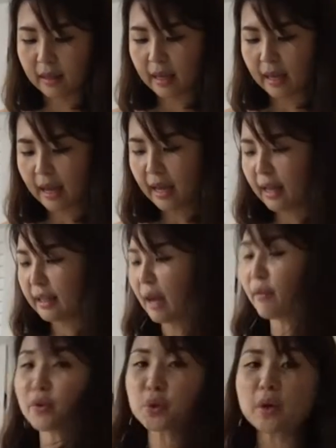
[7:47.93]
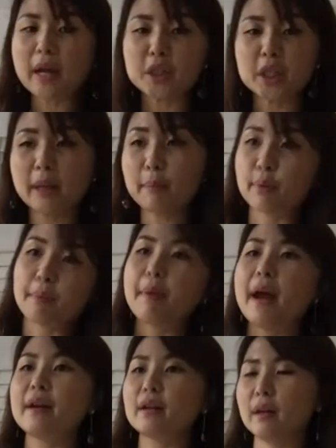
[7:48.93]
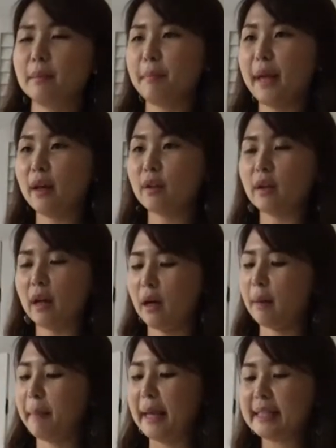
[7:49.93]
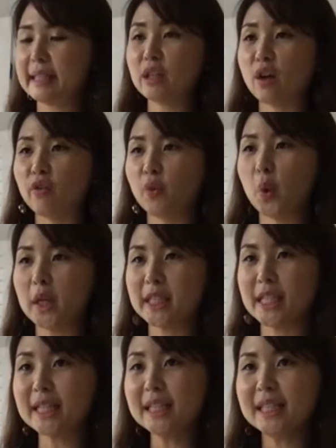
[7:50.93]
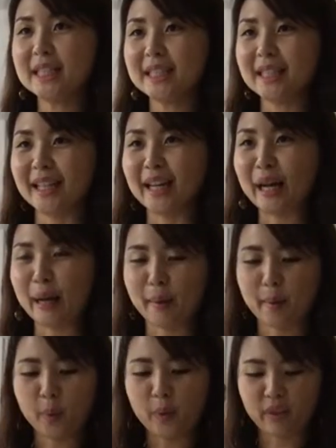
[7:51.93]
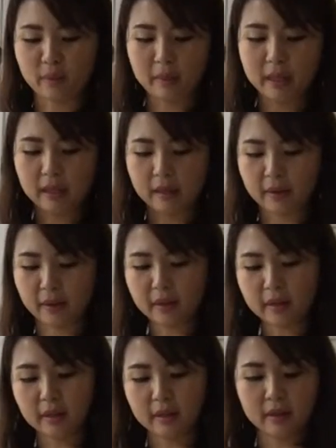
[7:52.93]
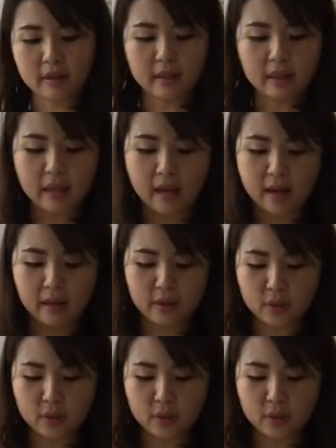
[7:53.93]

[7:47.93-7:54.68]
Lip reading: And I've also actually prepared a basin of water with me here. Yeah.